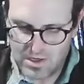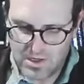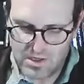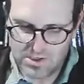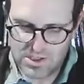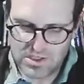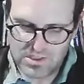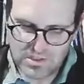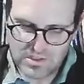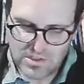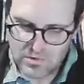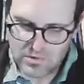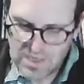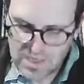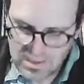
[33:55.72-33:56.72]
And she says,
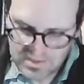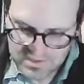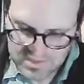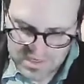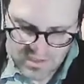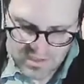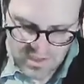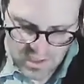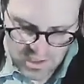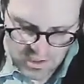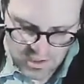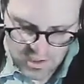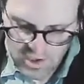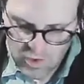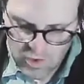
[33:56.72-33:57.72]
go take a seat
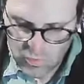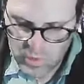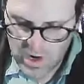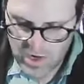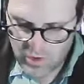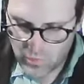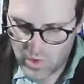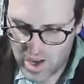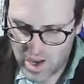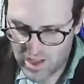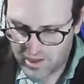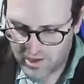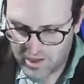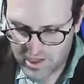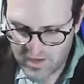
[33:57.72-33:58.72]
there, wait a
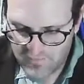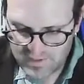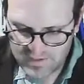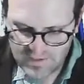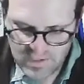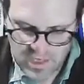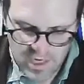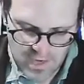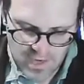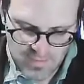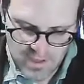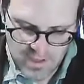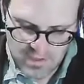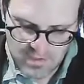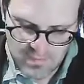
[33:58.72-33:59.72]
while, and give us
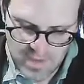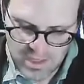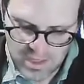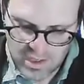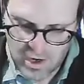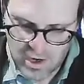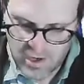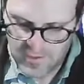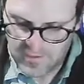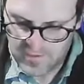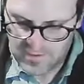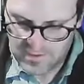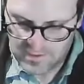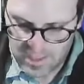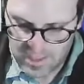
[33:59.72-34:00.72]
time to make it
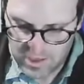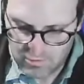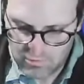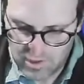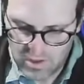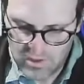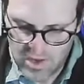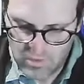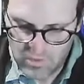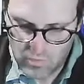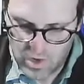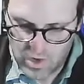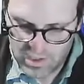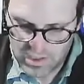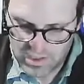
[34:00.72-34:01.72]
into town, and then
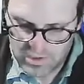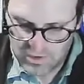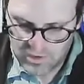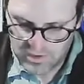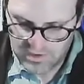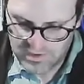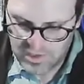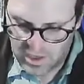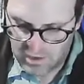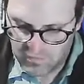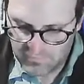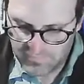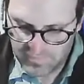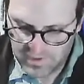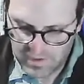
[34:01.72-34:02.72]
walk in
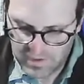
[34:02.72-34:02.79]
yourself,